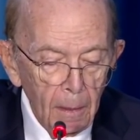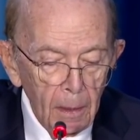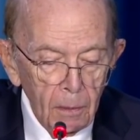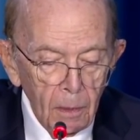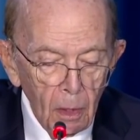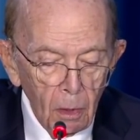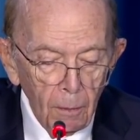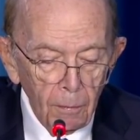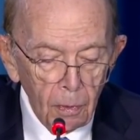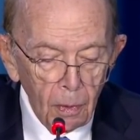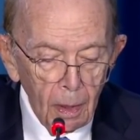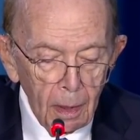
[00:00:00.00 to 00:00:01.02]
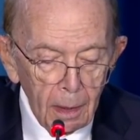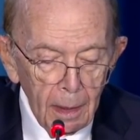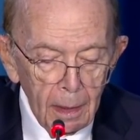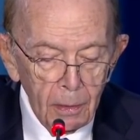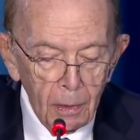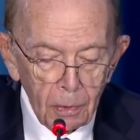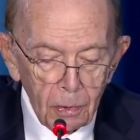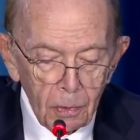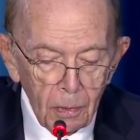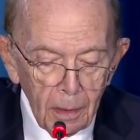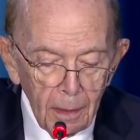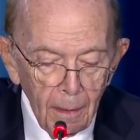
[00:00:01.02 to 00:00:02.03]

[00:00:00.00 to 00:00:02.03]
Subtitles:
in the overall industry.